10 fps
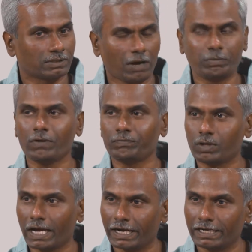How many of you
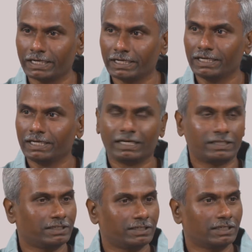had
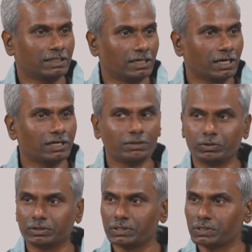heard
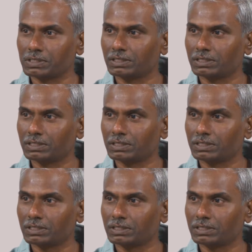about this